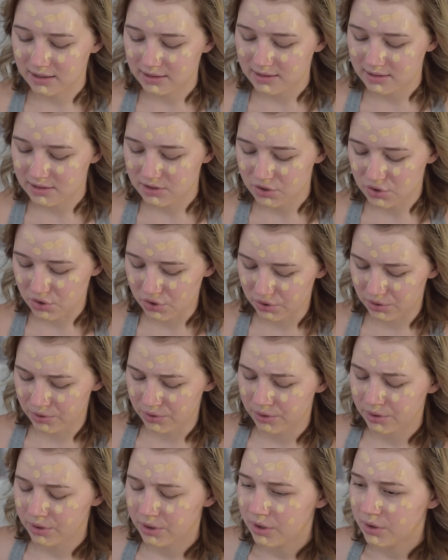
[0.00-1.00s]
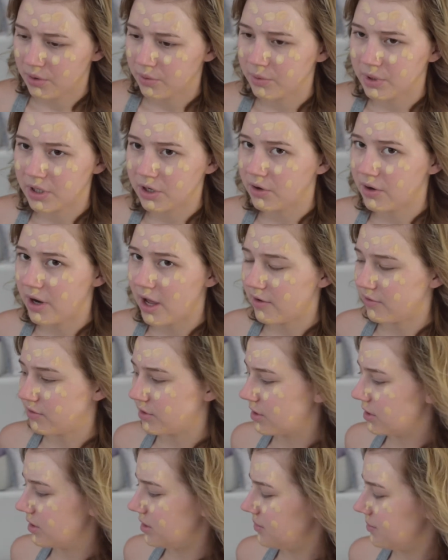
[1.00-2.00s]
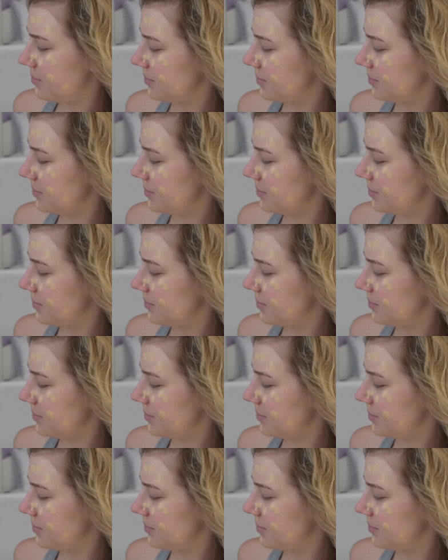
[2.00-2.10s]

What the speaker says: it's true. We don't have a good...